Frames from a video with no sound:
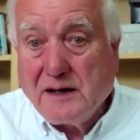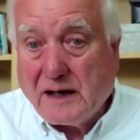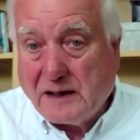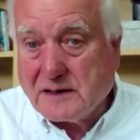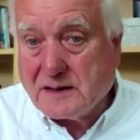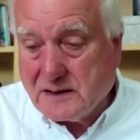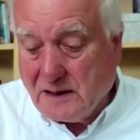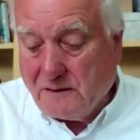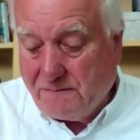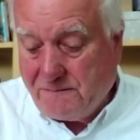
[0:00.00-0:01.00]
it's
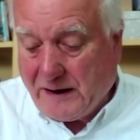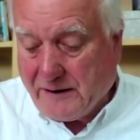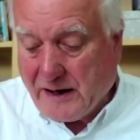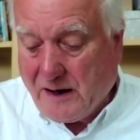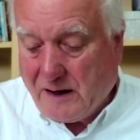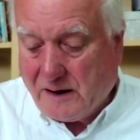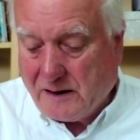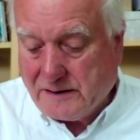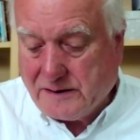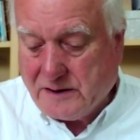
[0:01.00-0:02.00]
still very
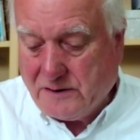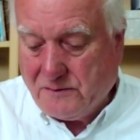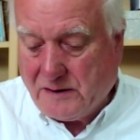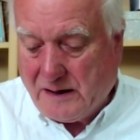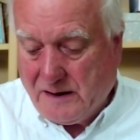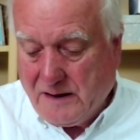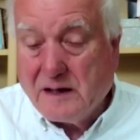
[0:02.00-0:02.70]
hard to